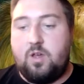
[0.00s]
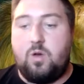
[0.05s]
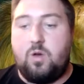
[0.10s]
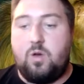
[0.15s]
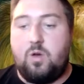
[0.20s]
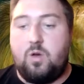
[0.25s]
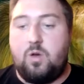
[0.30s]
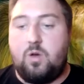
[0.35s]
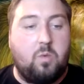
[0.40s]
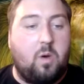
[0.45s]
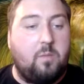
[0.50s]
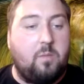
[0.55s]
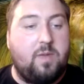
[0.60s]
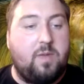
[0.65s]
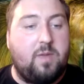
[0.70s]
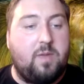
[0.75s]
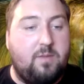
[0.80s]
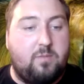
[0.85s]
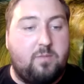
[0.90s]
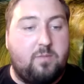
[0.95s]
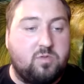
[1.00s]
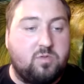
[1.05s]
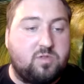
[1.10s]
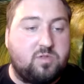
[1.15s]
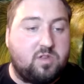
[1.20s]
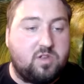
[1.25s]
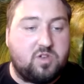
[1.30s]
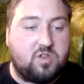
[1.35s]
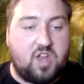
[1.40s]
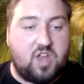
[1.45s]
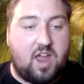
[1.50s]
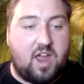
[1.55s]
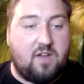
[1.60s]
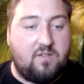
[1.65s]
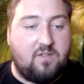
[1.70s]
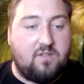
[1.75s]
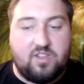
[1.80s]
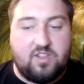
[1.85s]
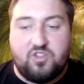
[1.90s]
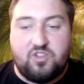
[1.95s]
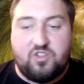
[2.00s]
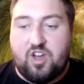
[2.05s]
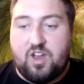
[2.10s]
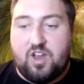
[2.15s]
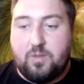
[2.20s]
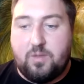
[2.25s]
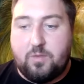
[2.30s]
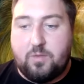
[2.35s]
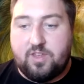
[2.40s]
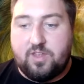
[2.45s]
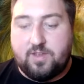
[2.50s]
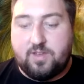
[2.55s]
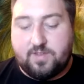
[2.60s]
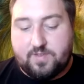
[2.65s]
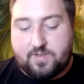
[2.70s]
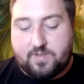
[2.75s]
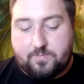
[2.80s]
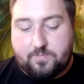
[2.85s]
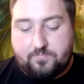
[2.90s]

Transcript: we want people to share in the journey with us.